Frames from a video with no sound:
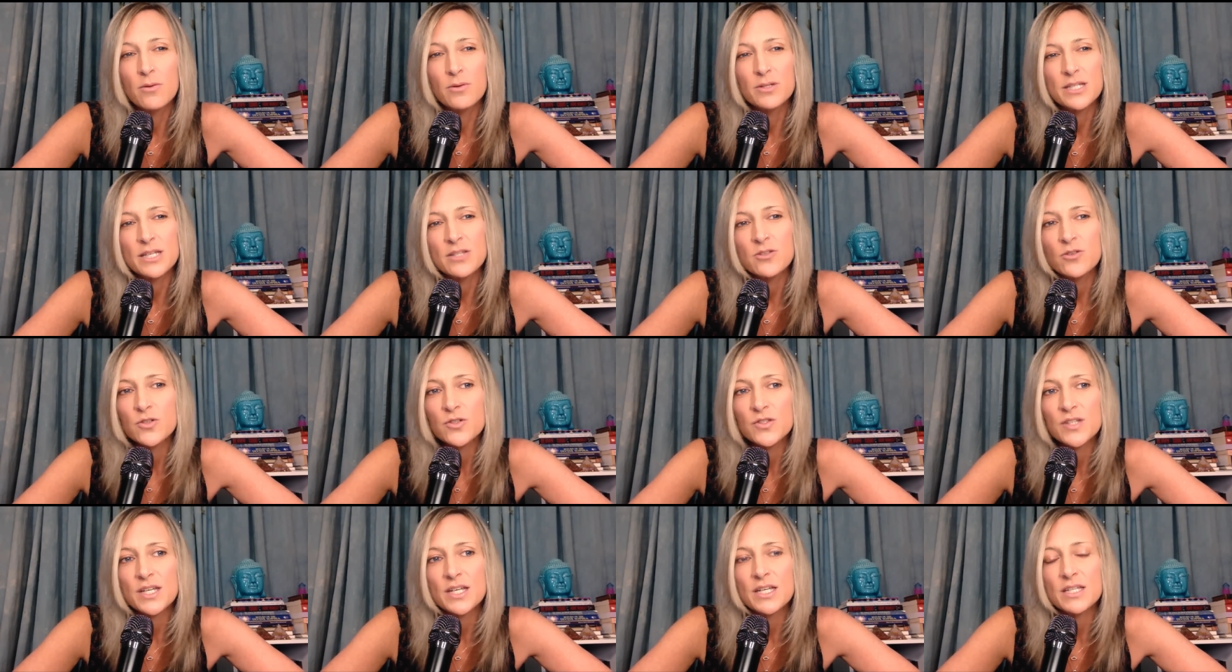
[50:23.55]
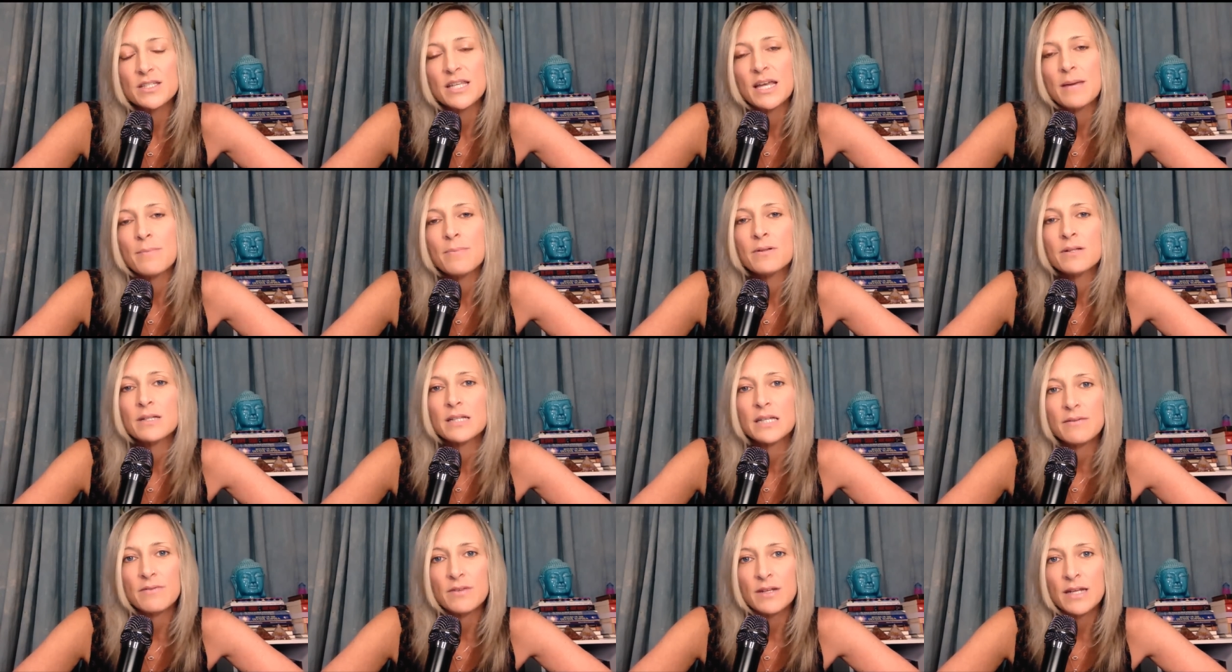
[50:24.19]
what's interesting is they
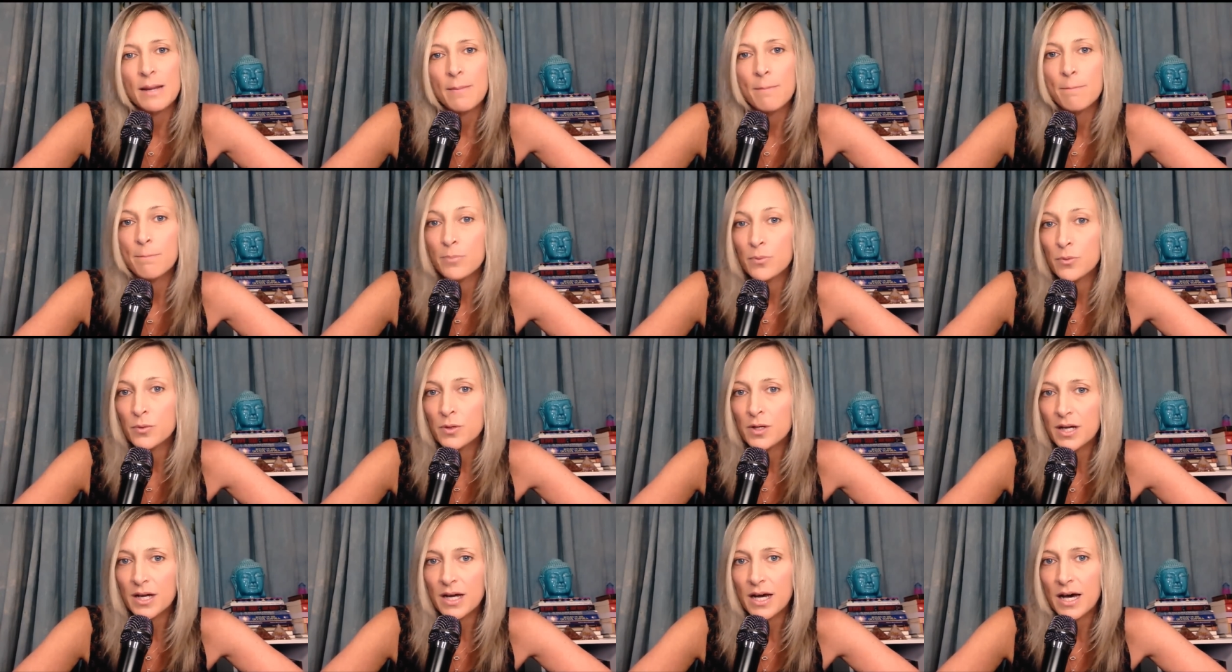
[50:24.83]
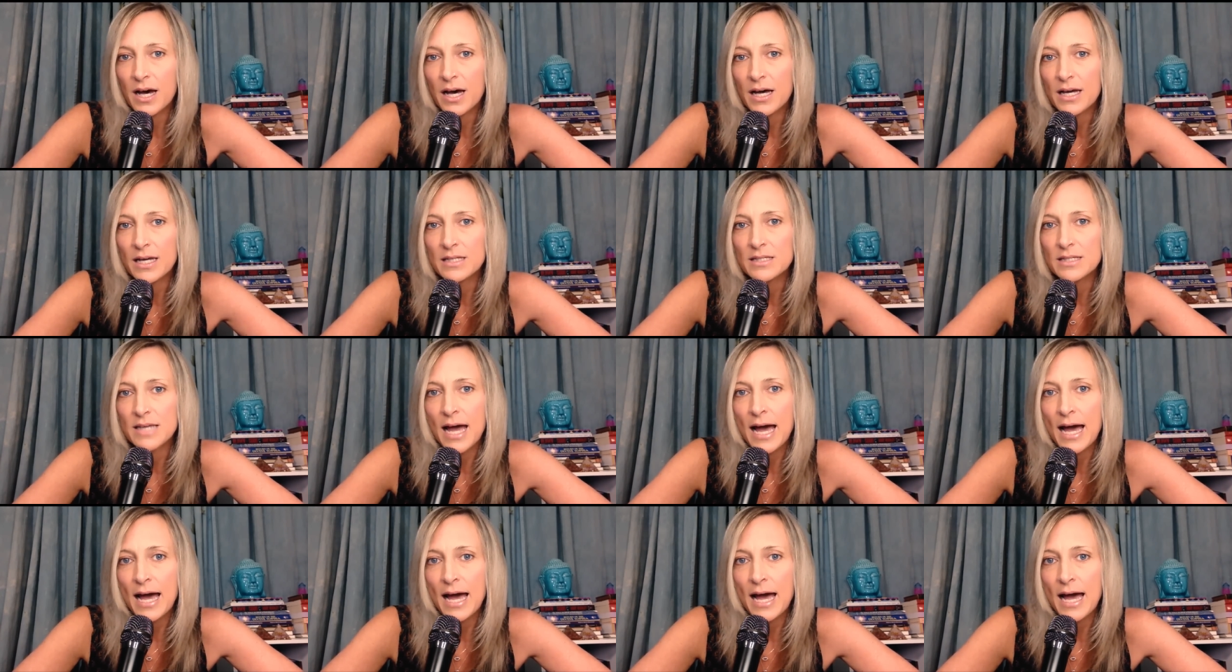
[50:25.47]
believe the name Boudica is